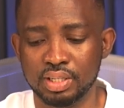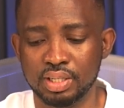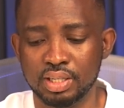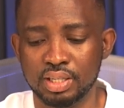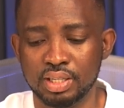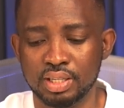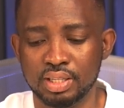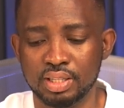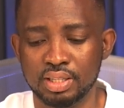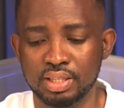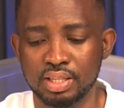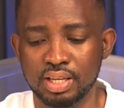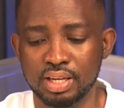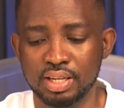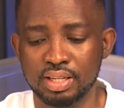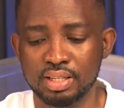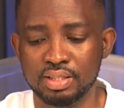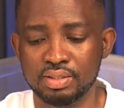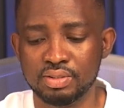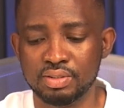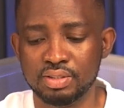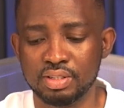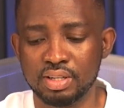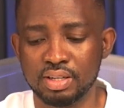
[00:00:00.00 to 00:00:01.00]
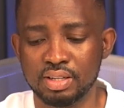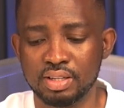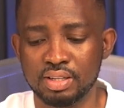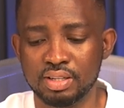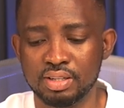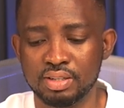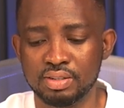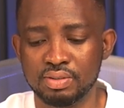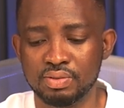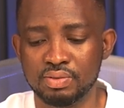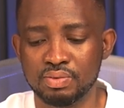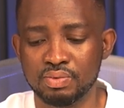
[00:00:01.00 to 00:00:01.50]
Then
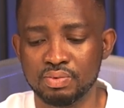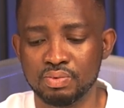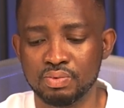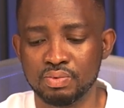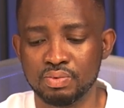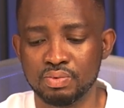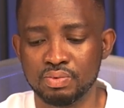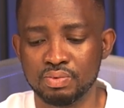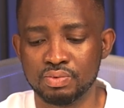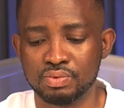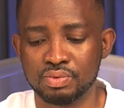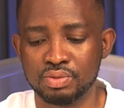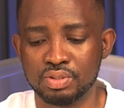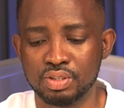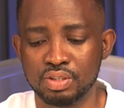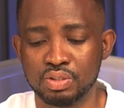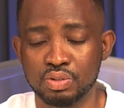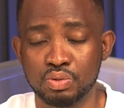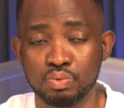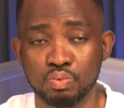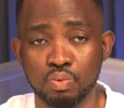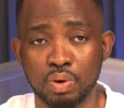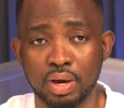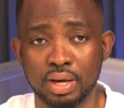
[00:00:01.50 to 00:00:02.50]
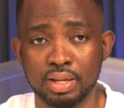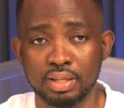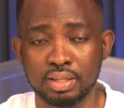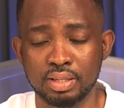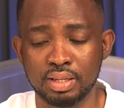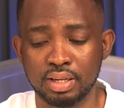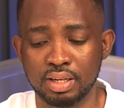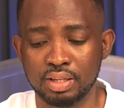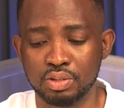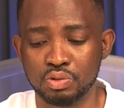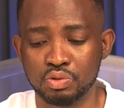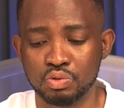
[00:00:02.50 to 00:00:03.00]
the disc 1
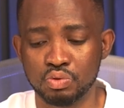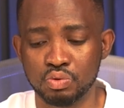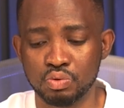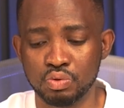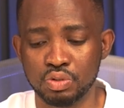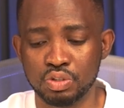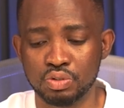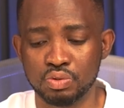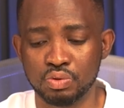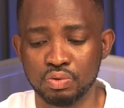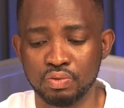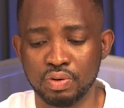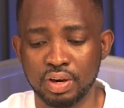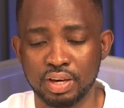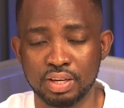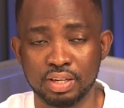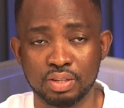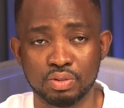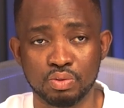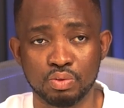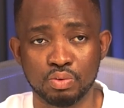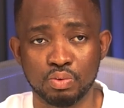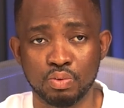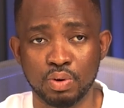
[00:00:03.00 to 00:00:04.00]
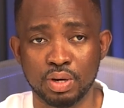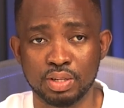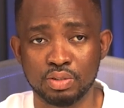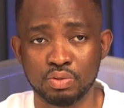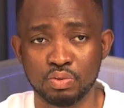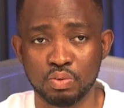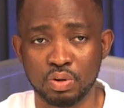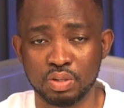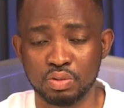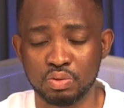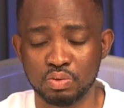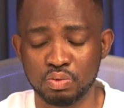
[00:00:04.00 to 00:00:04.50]
and 2 is over here. So once you
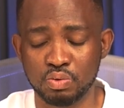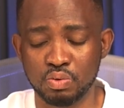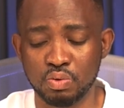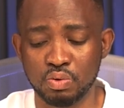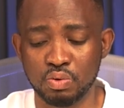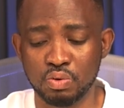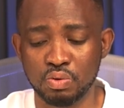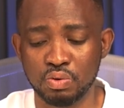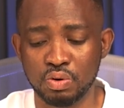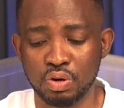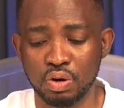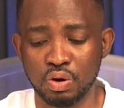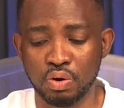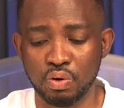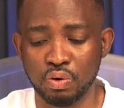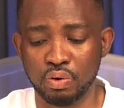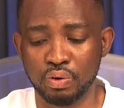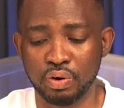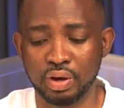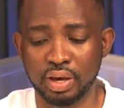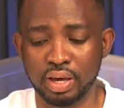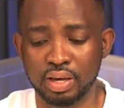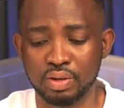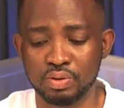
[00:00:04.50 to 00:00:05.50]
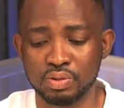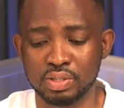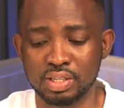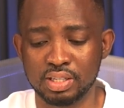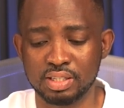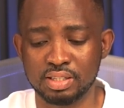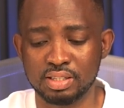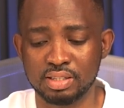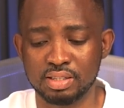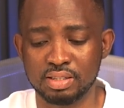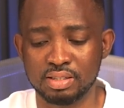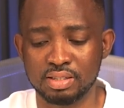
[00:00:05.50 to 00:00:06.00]
want to go on air, you
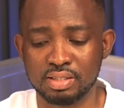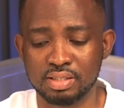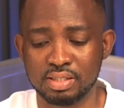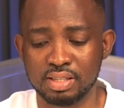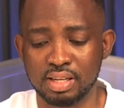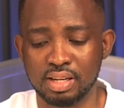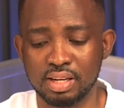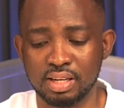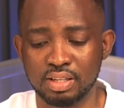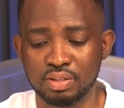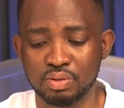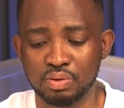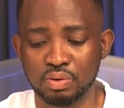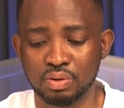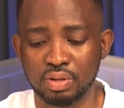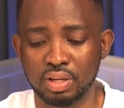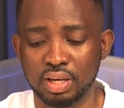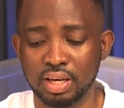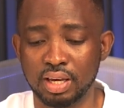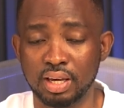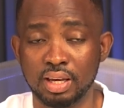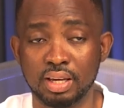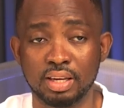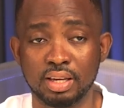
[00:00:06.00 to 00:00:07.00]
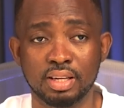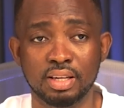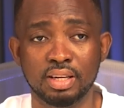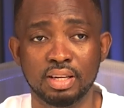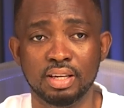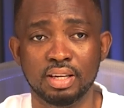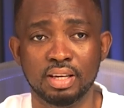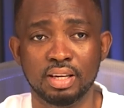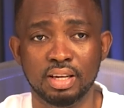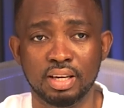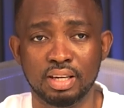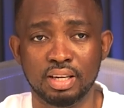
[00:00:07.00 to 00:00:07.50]
just select on air
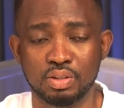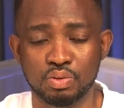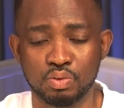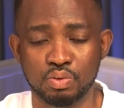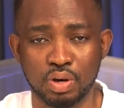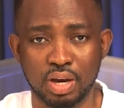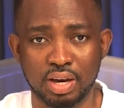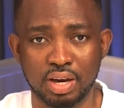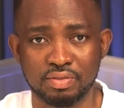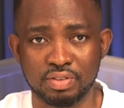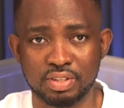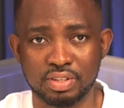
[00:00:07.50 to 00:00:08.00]
and you have it